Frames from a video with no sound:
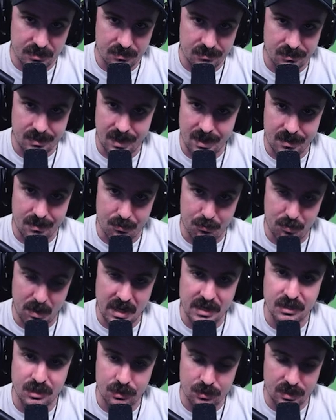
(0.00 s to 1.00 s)
okay?
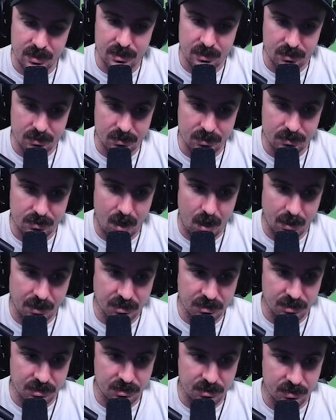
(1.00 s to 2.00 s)
Basically
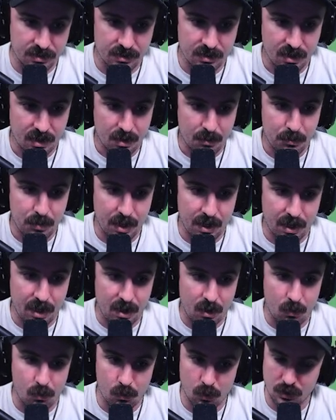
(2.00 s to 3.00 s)
non-existent,
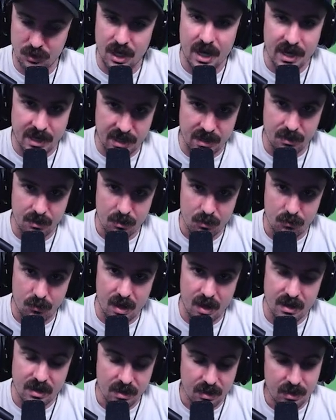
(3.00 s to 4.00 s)
but we'll take it,
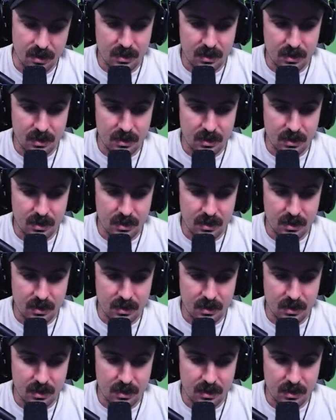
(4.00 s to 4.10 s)
right?